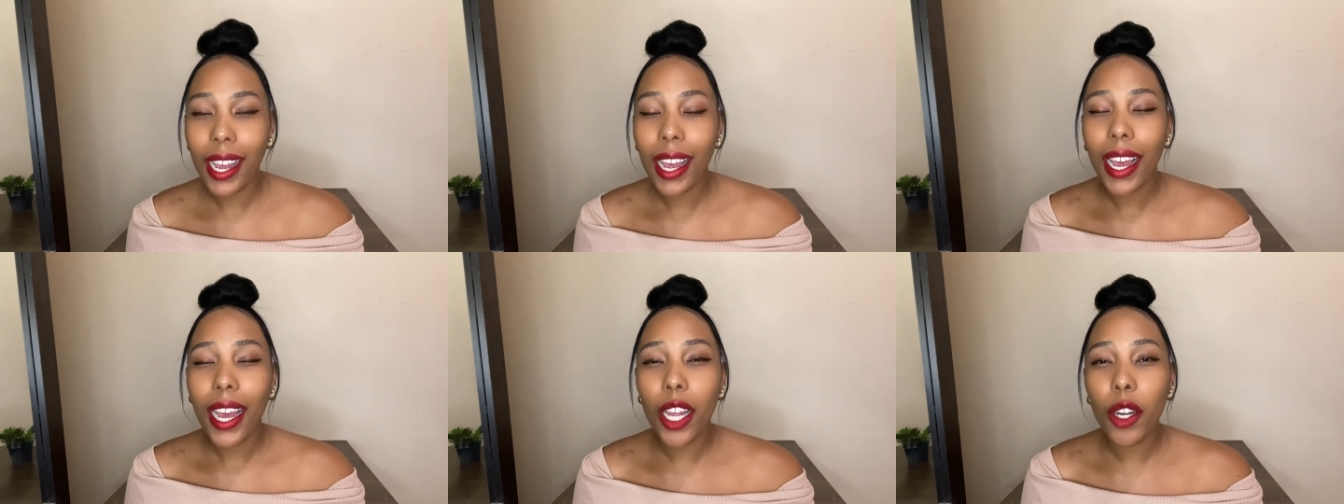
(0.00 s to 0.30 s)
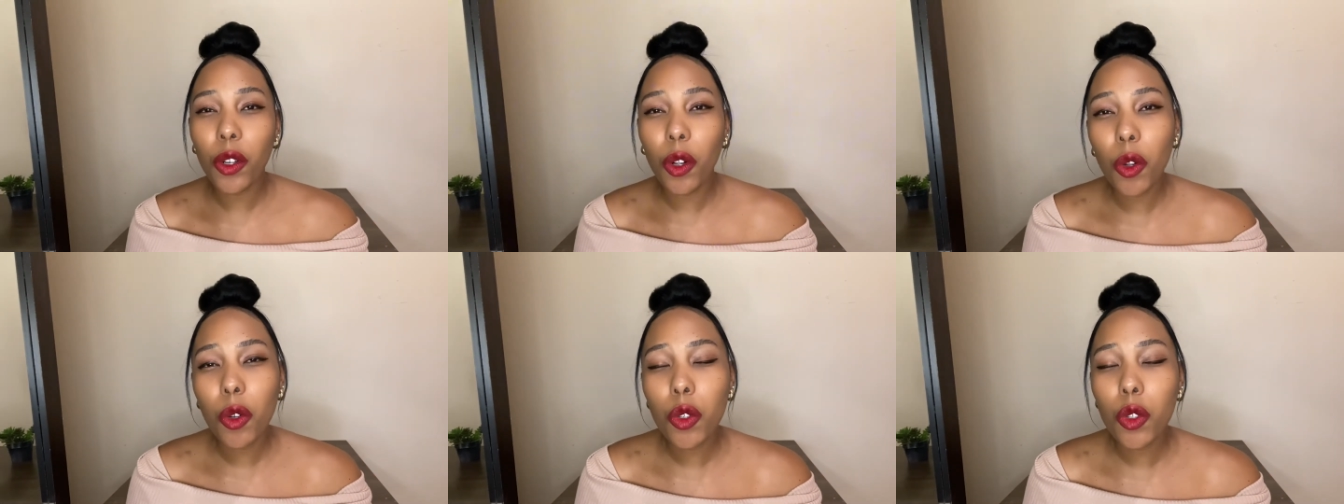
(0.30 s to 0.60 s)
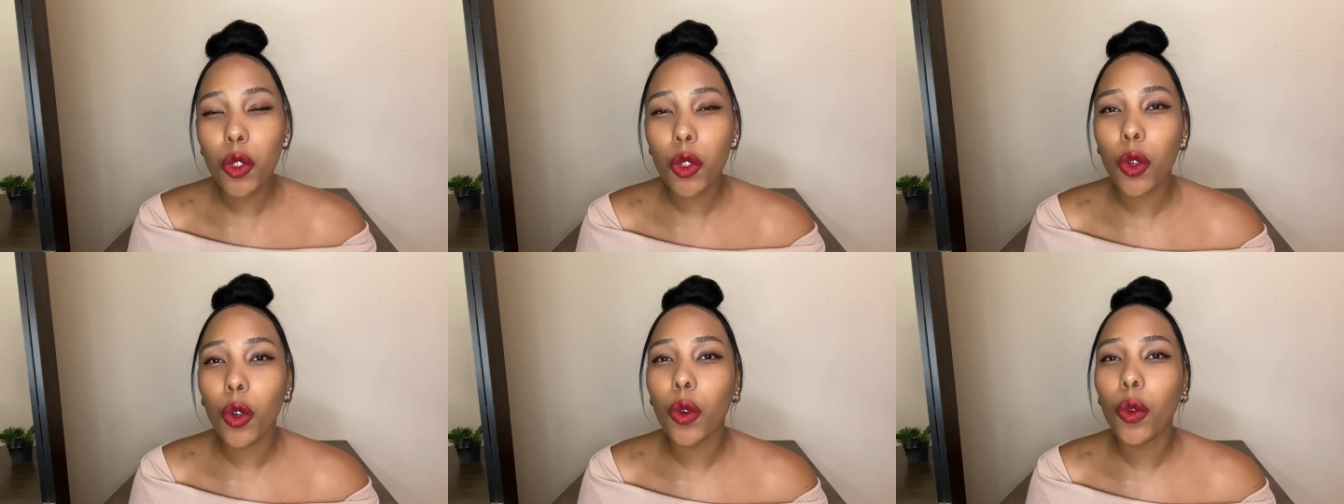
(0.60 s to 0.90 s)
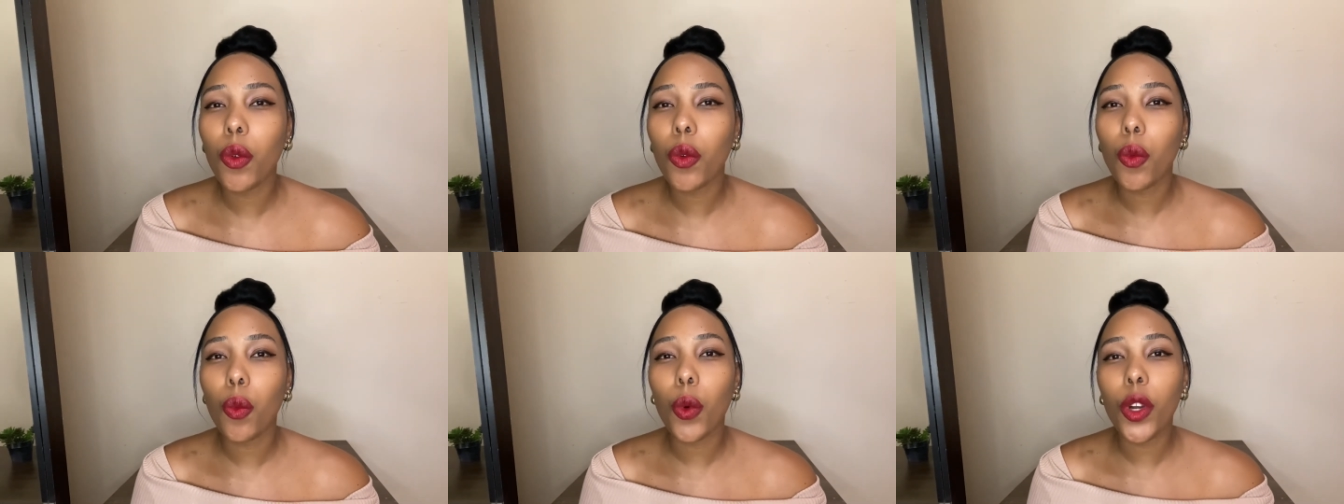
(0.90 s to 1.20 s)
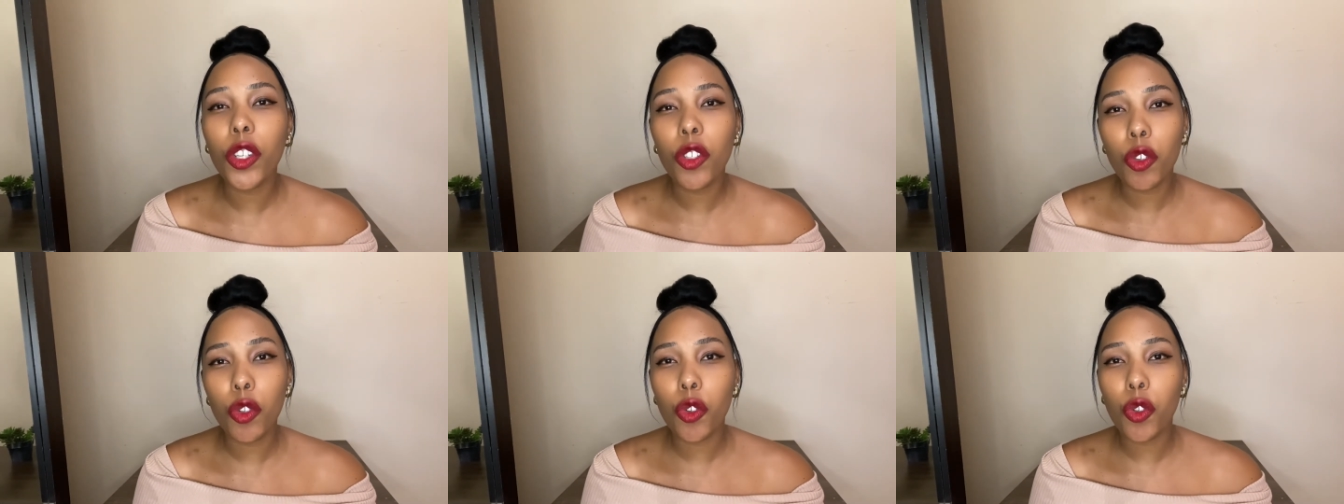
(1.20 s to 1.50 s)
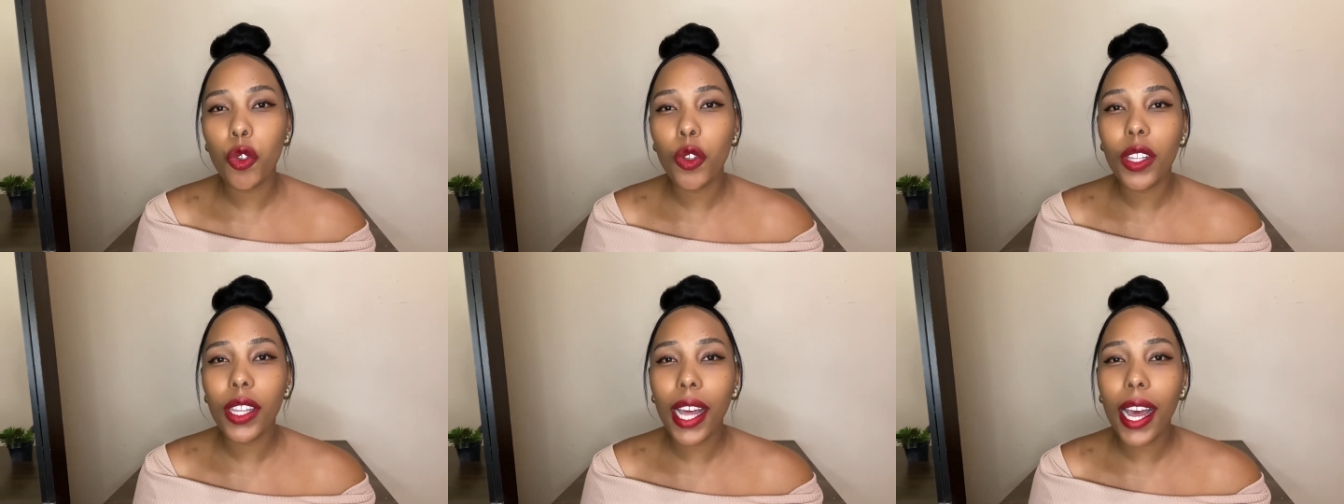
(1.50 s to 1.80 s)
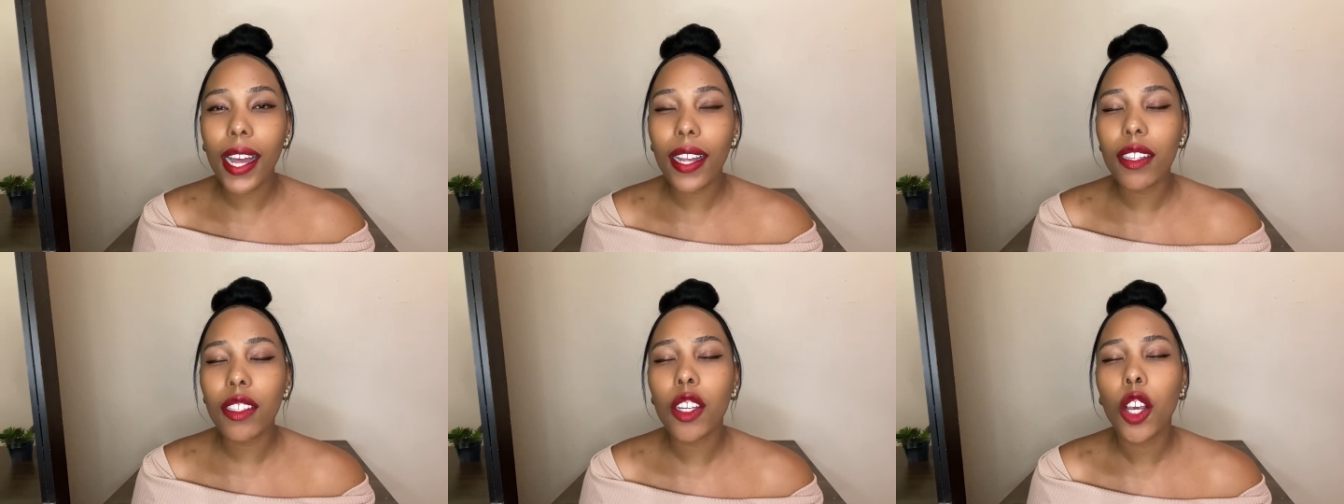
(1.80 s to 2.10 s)
And also, when you do
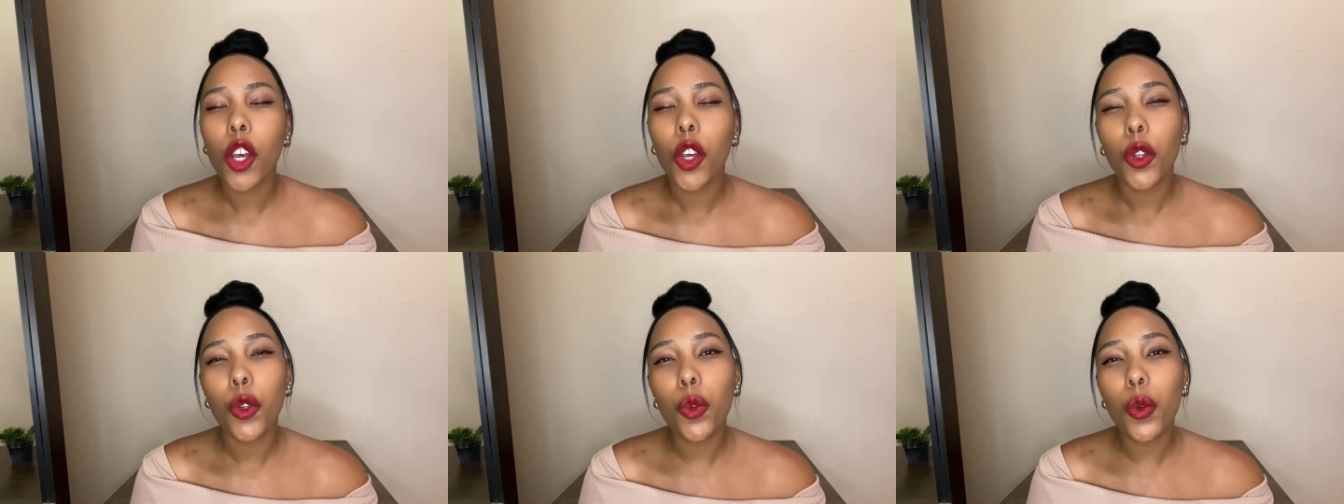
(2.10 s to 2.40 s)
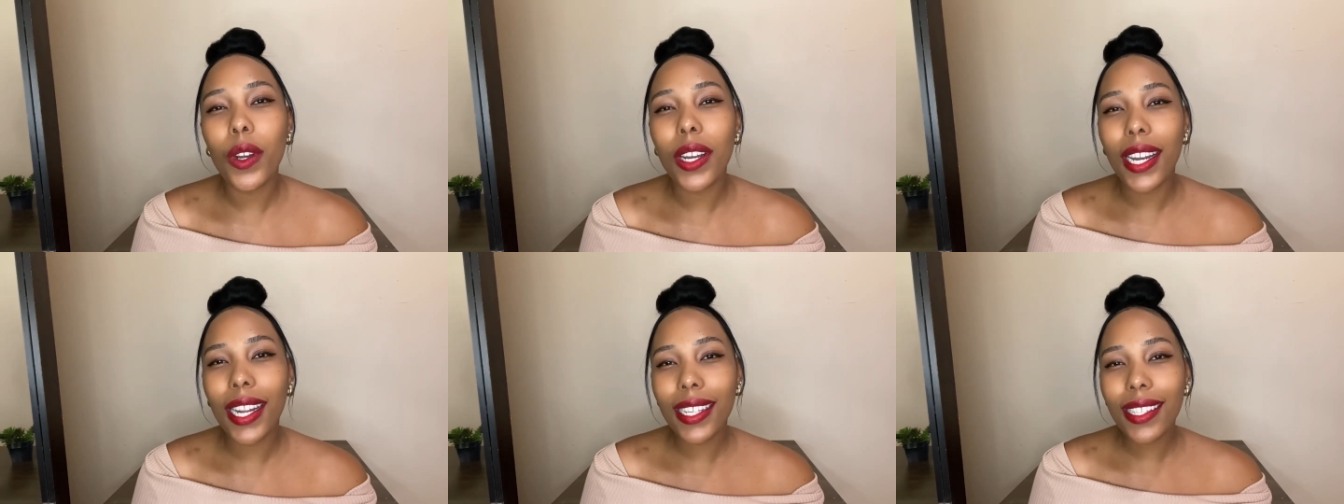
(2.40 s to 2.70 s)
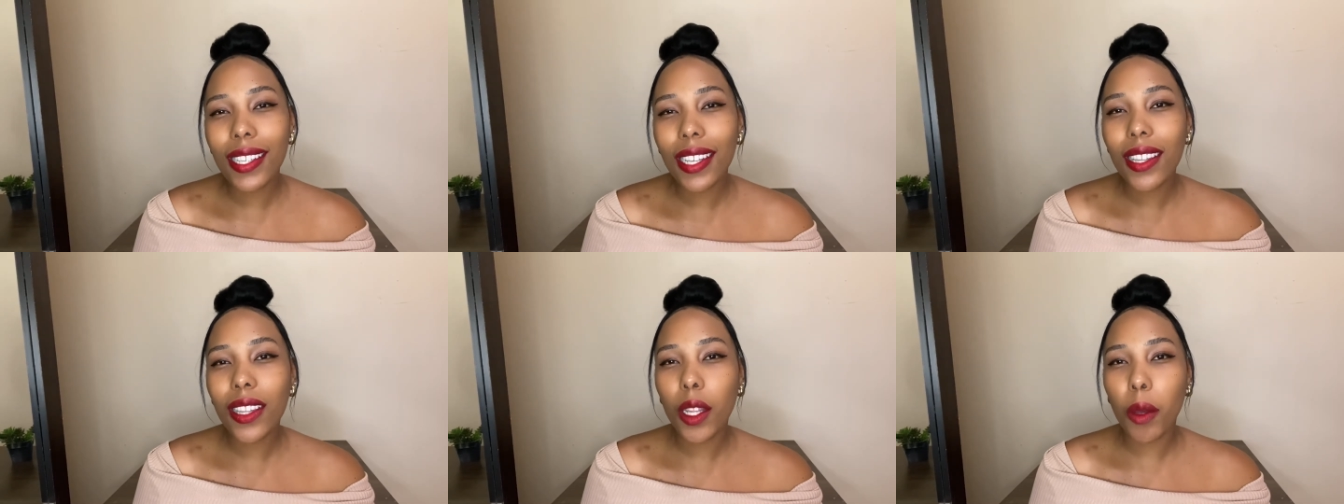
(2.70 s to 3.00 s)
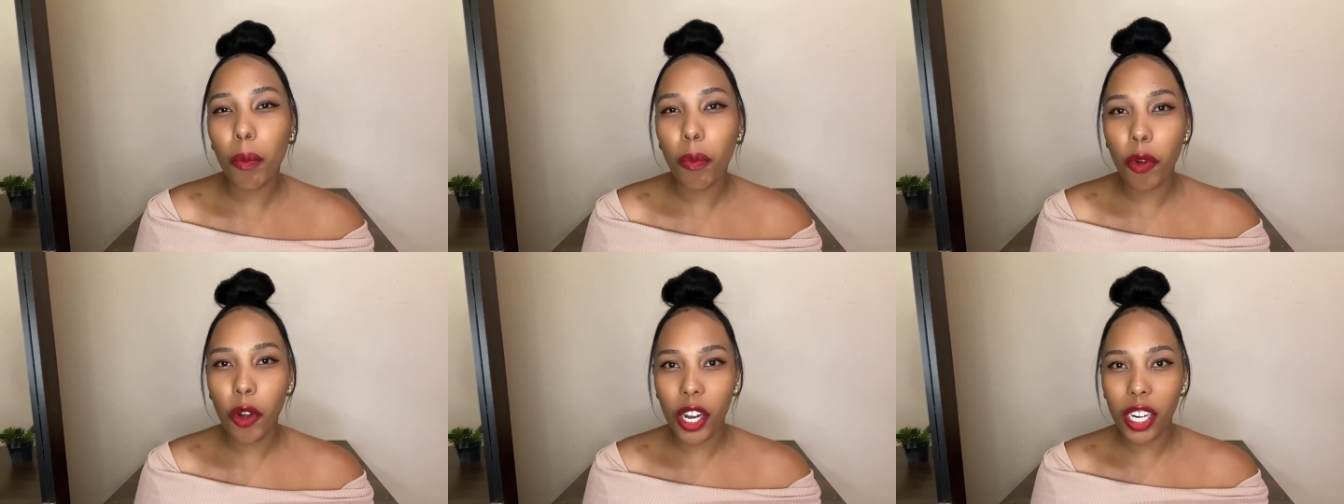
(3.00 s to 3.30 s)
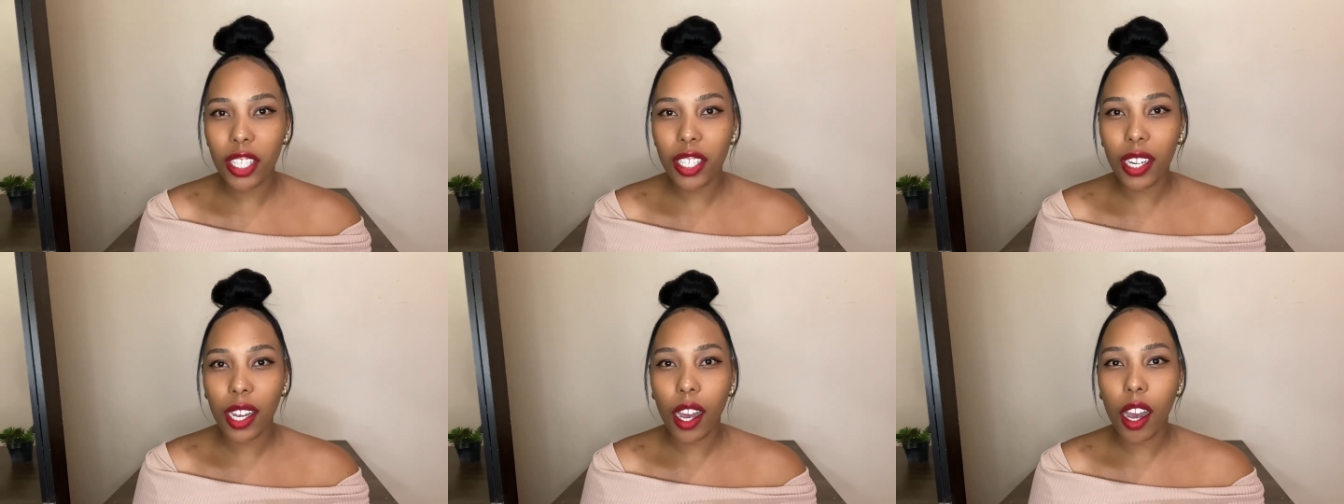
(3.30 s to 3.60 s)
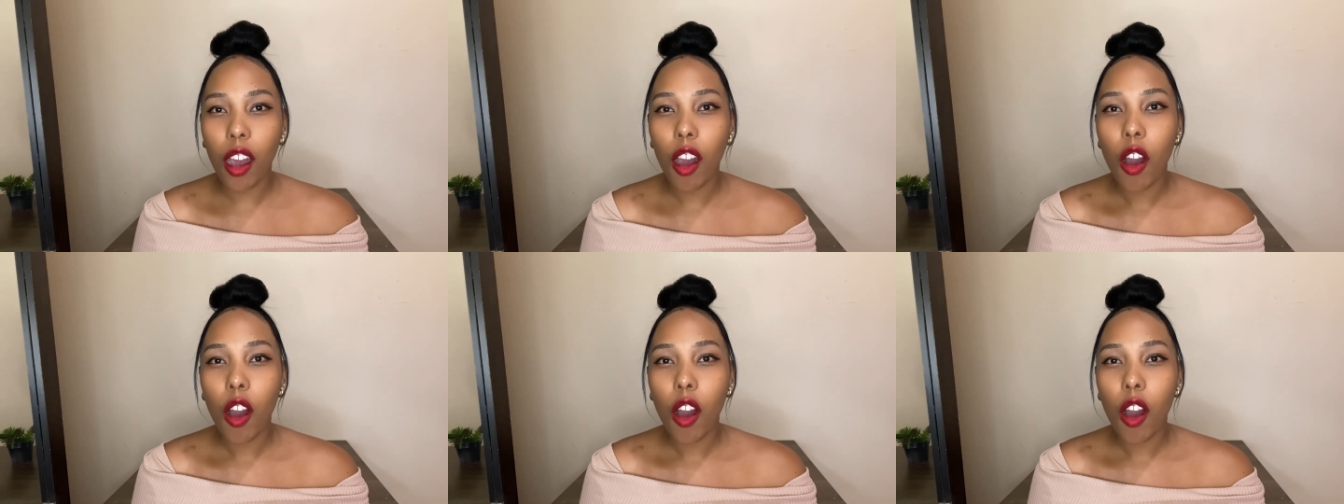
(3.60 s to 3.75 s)
that, you lessen the pressure